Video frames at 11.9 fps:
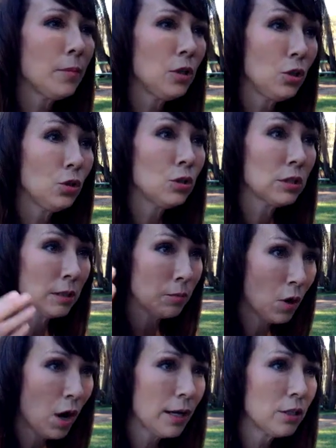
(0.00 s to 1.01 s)
using
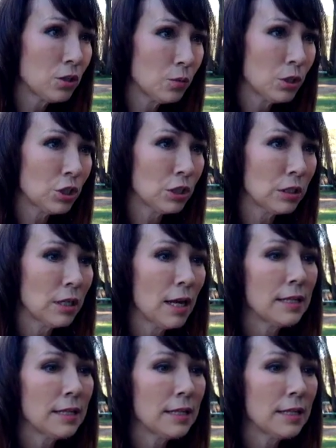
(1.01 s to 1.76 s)
my intuition